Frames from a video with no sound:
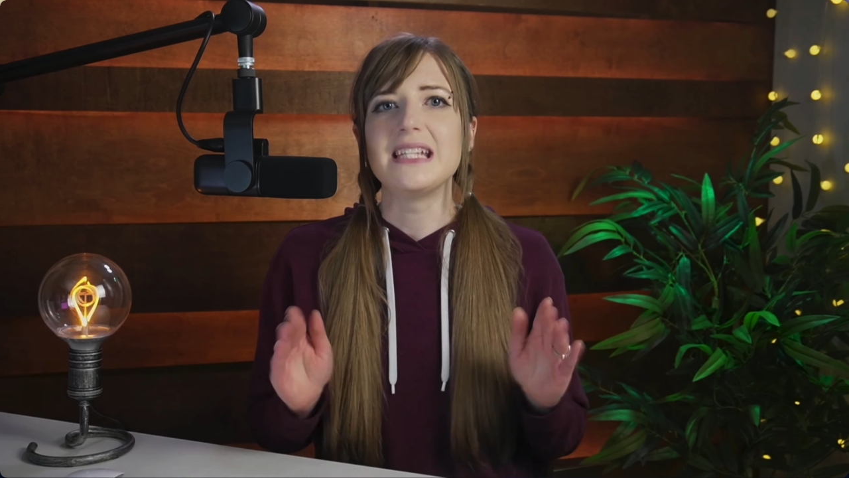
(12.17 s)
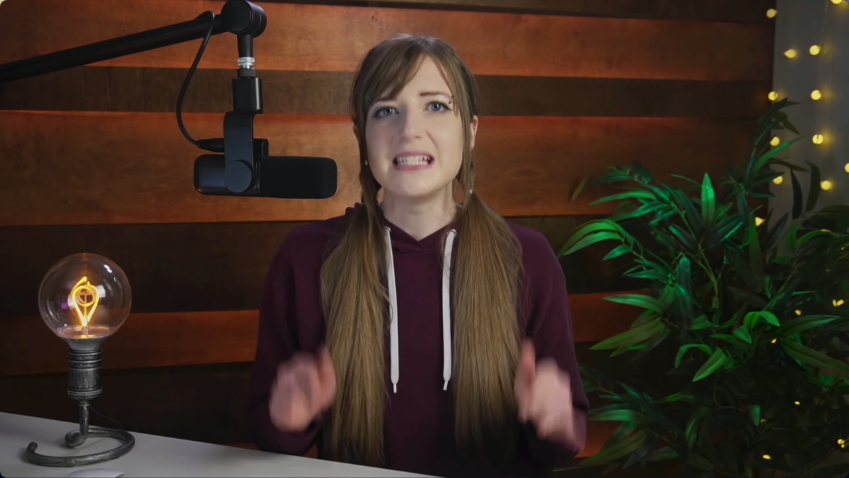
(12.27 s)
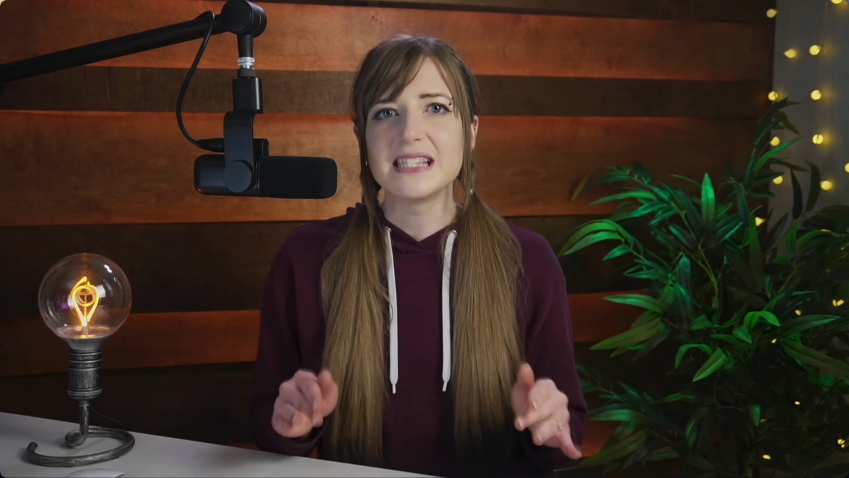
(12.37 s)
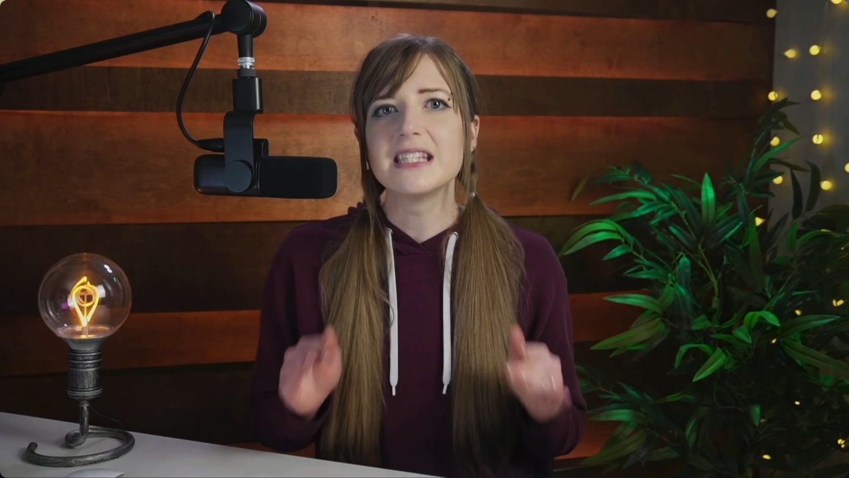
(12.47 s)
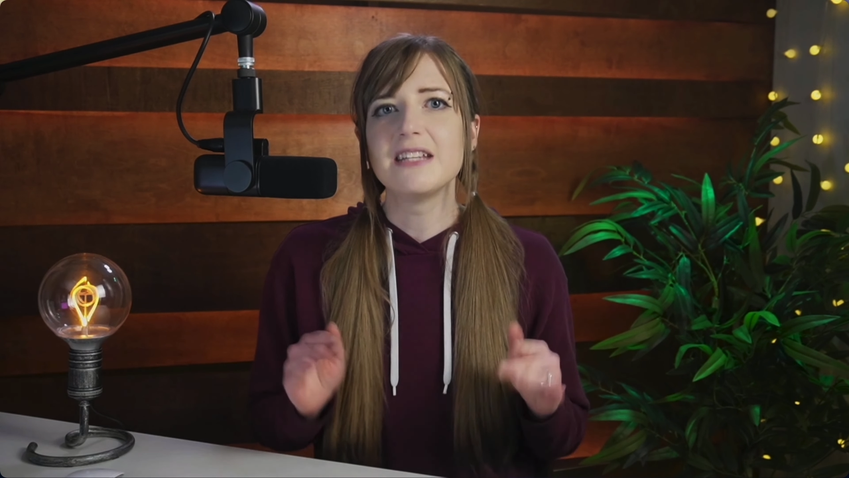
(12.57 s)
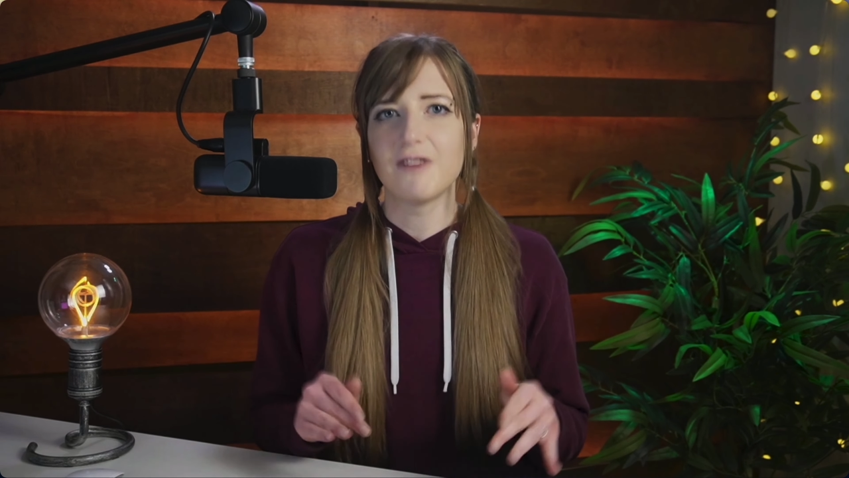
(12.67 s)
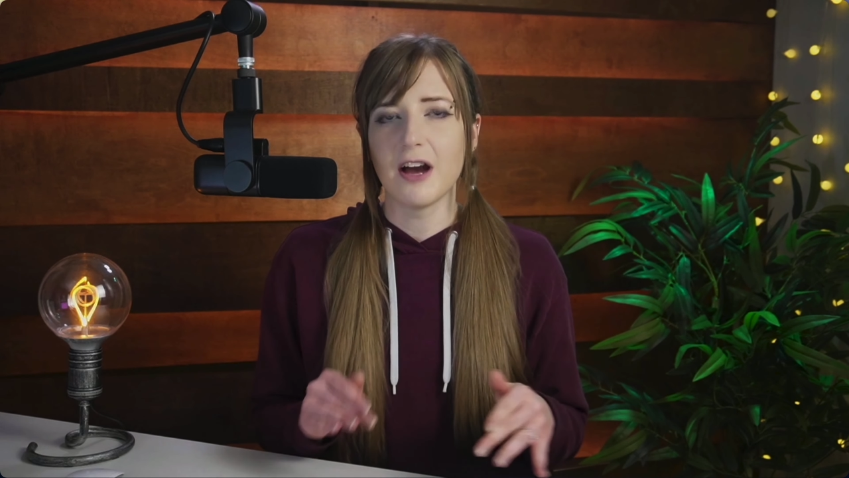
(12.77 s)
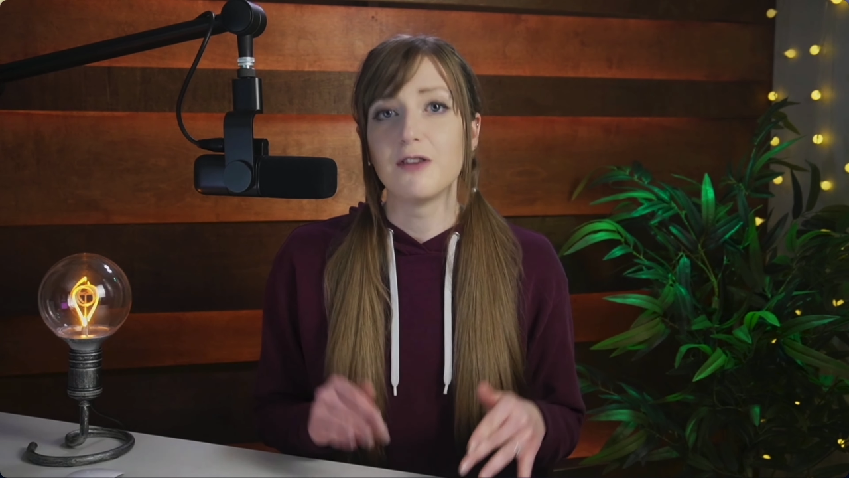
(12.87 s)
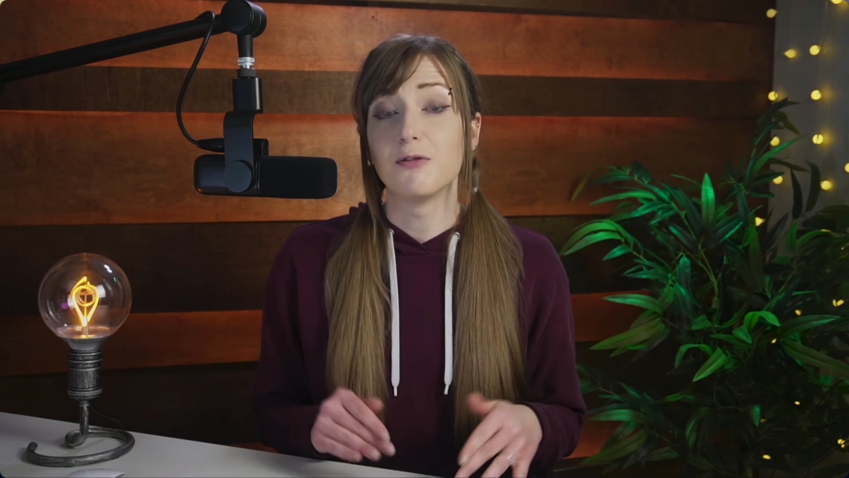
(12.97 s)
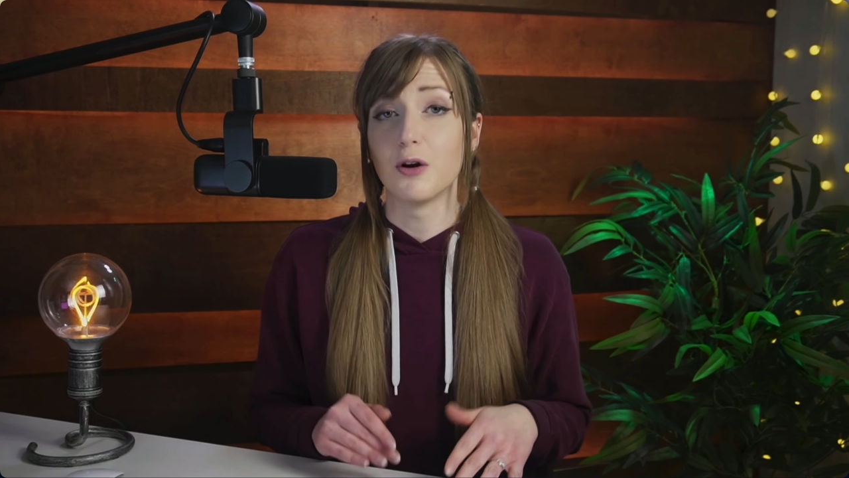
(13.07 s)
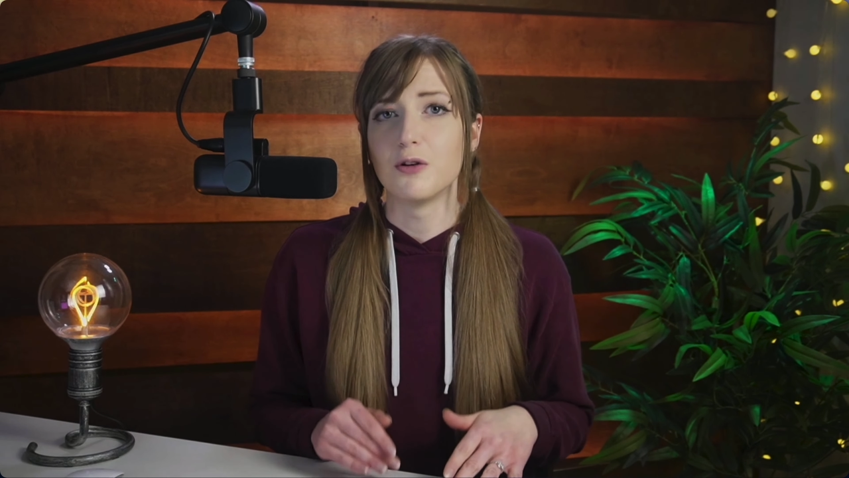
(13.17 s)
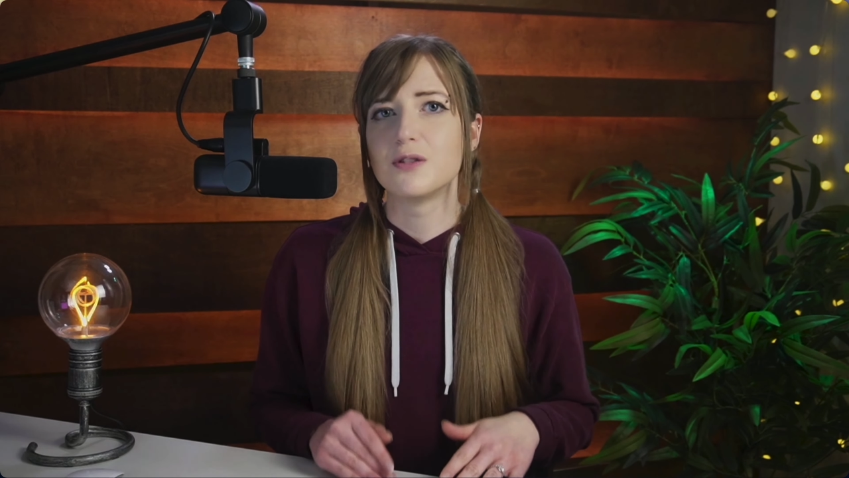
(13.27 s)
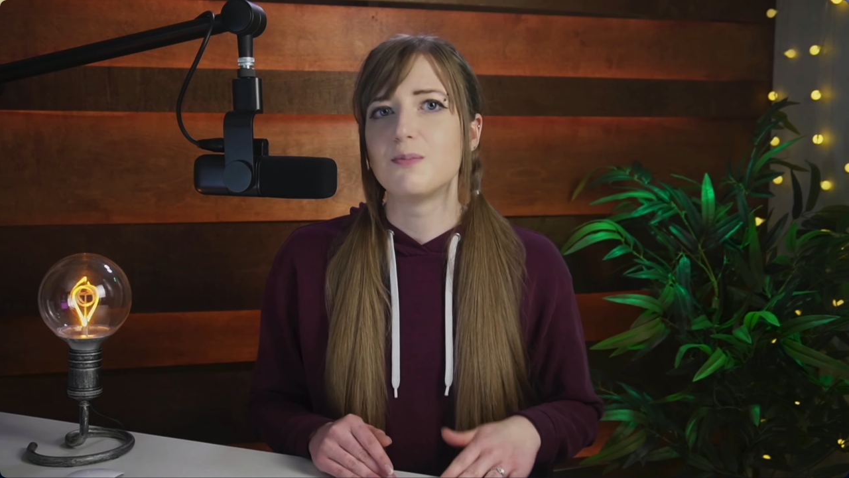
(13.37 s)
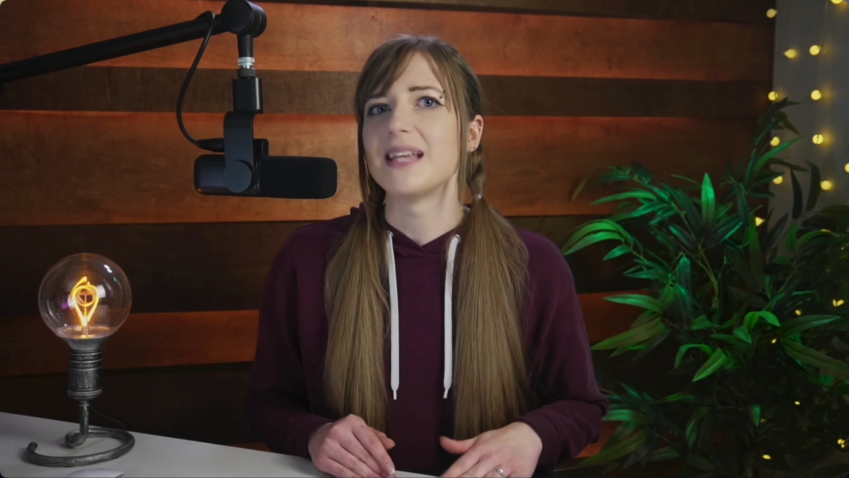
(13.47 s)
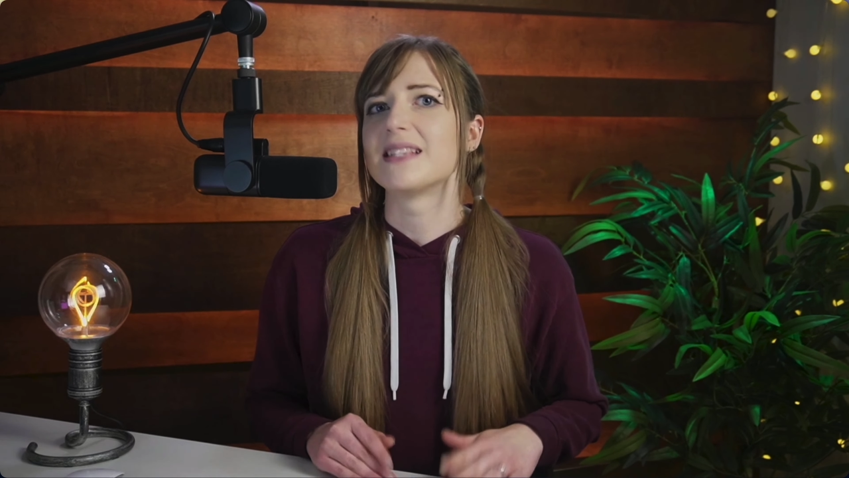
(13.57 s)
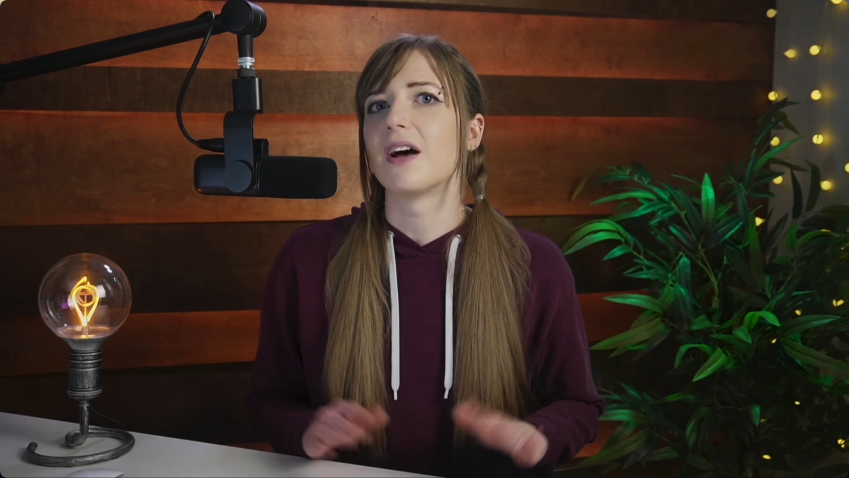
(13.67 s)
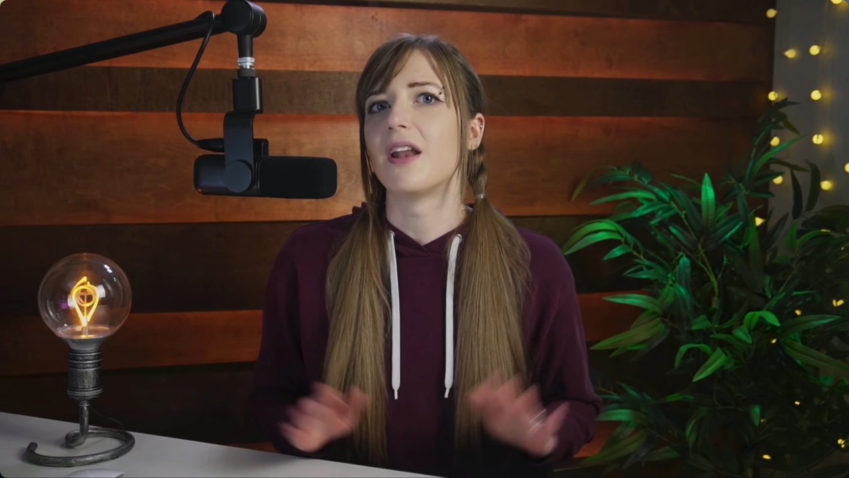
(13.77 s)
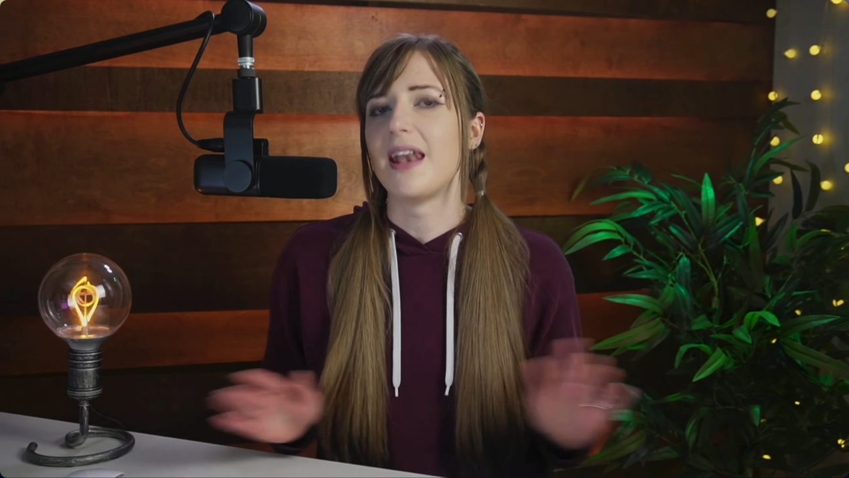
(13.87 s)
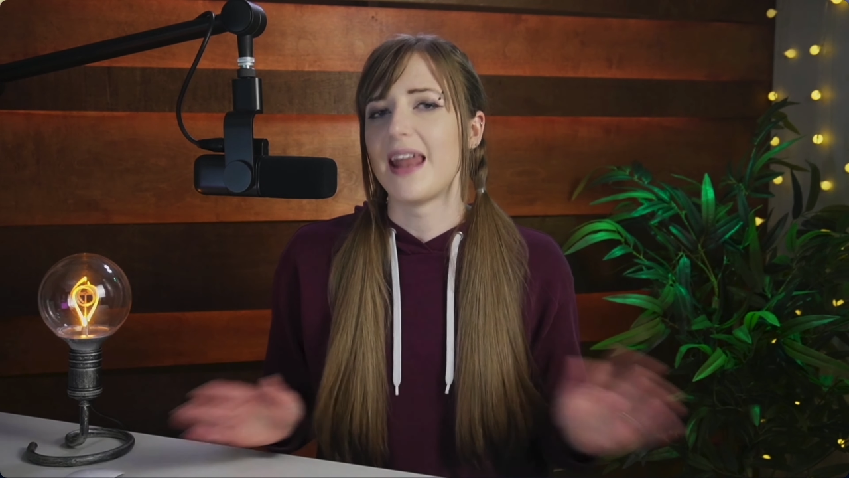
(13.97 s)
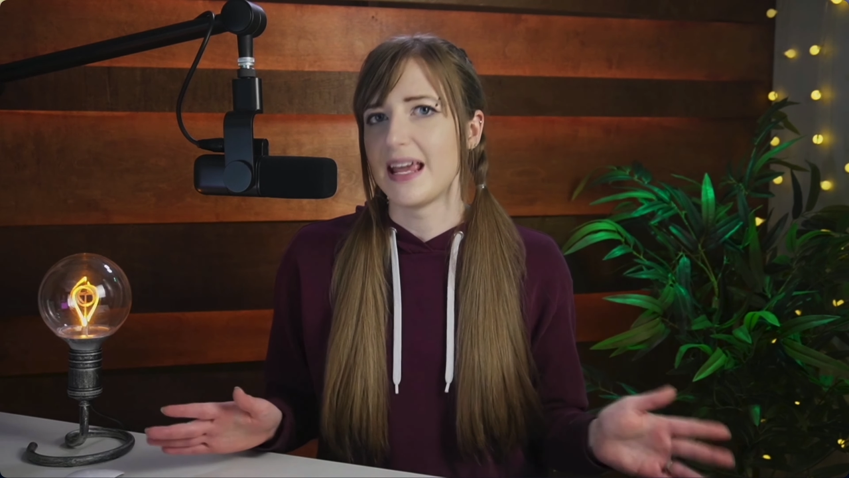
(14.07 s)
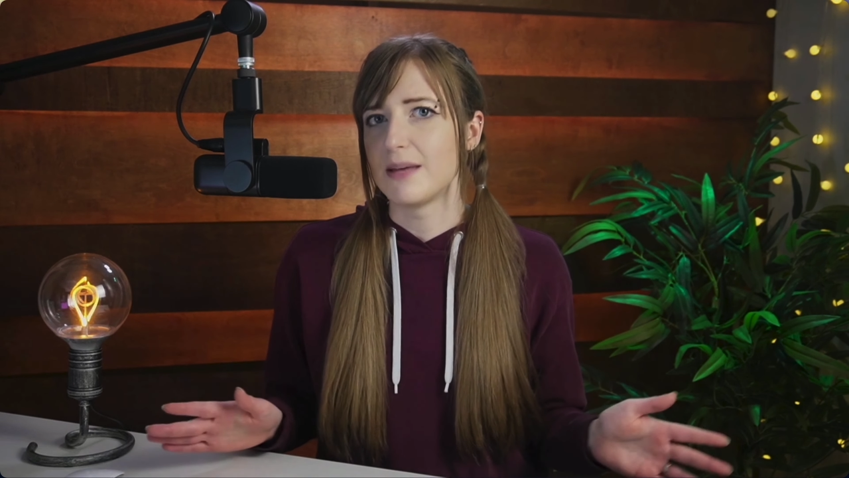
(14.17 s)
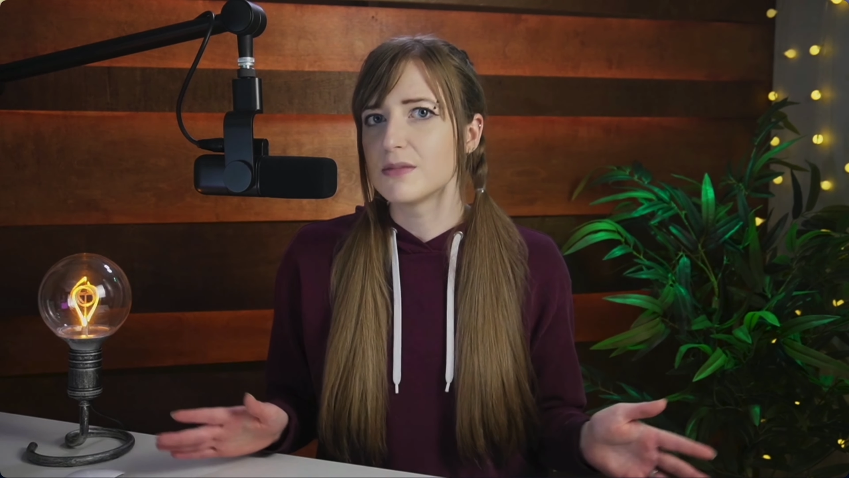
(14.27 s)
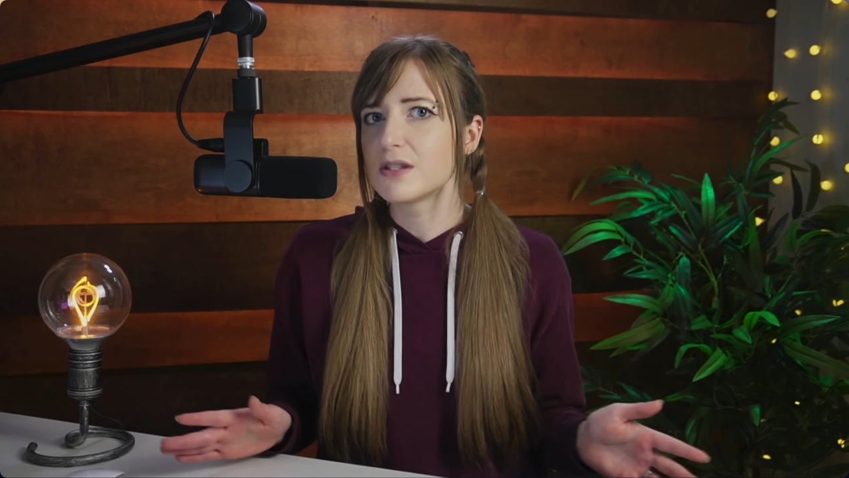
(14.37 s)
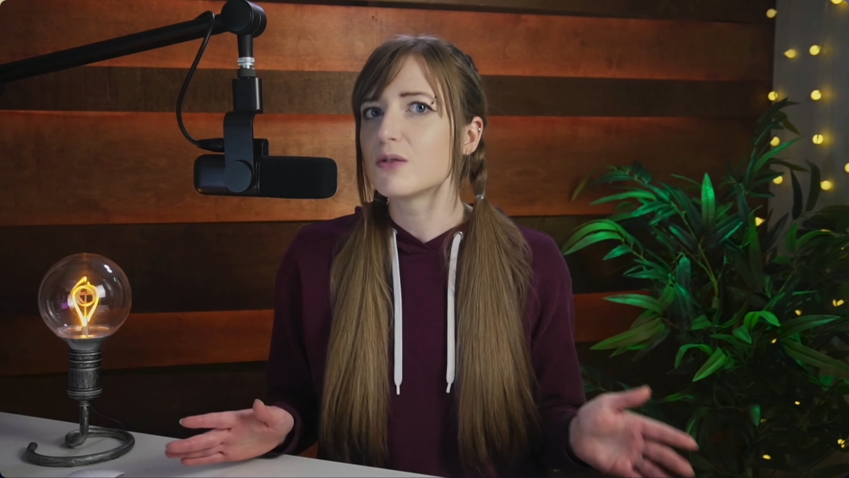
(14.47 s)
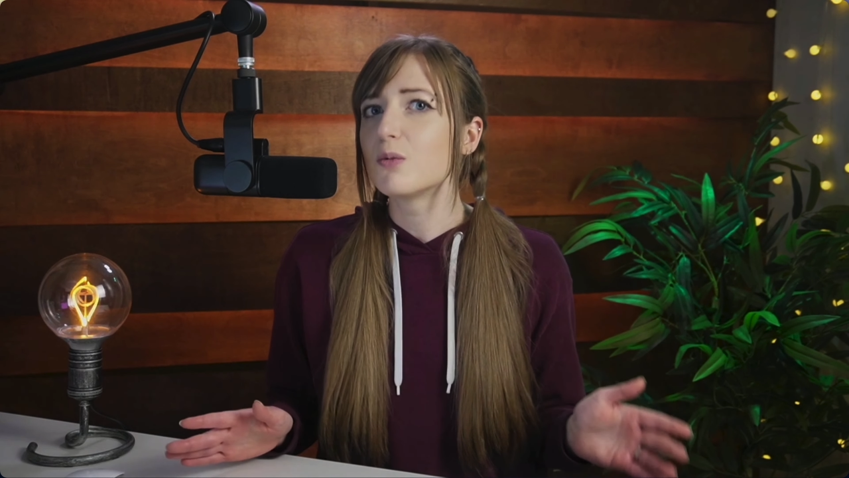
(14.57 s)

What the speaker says: easily find rows based on names,